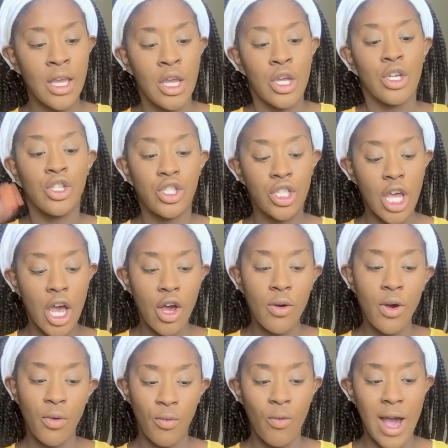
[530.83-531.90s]

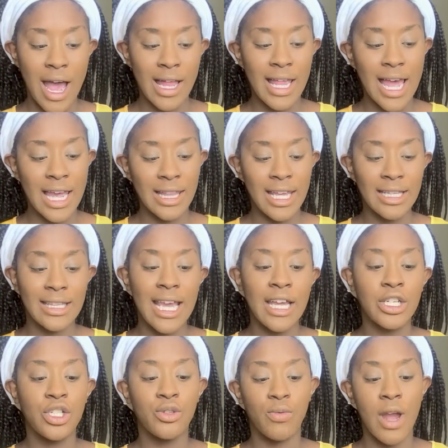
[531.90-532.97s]
So while I let
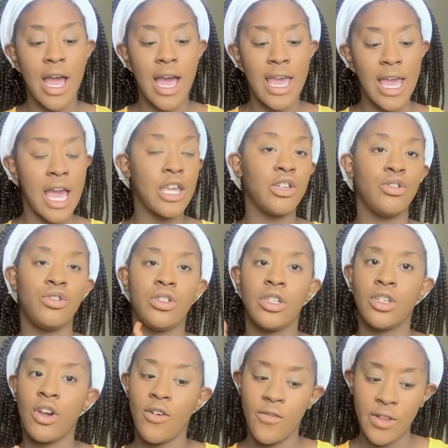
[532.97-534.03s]
that dry, I usually
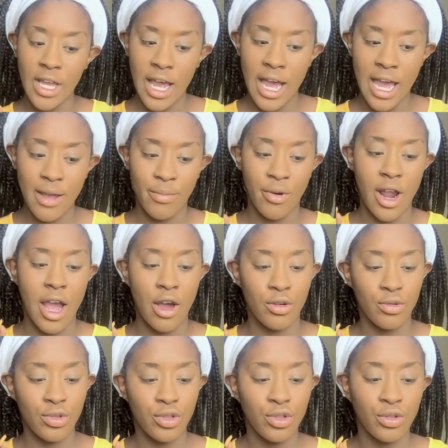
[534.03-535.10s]
go for the
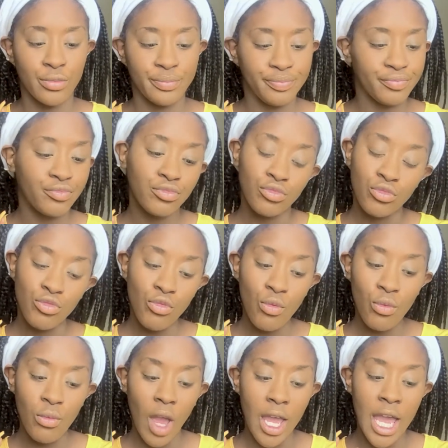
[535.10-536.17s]
eyebrows,
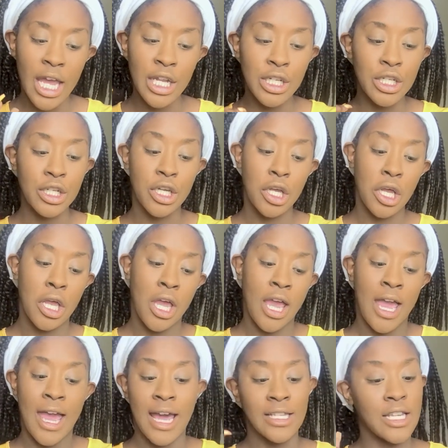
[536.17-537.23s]
and
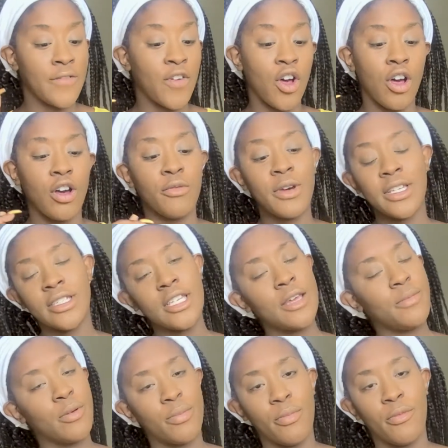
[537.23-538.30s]
as I've always said
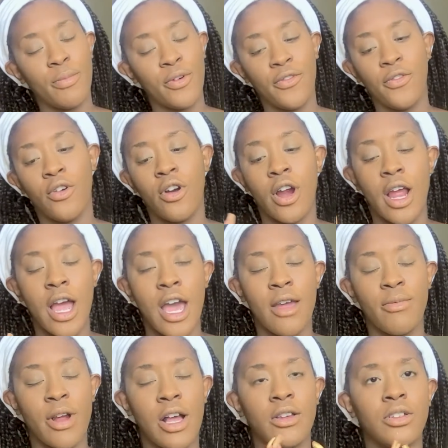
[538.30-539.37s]
before,
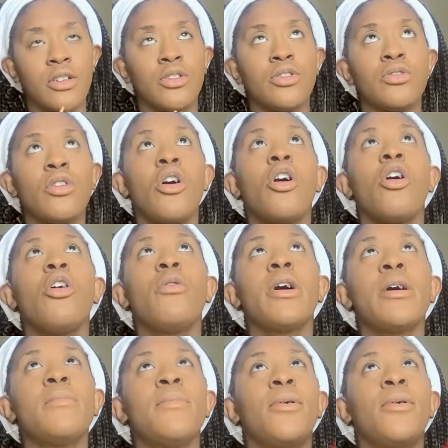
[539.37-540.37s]
eyebrows are so important.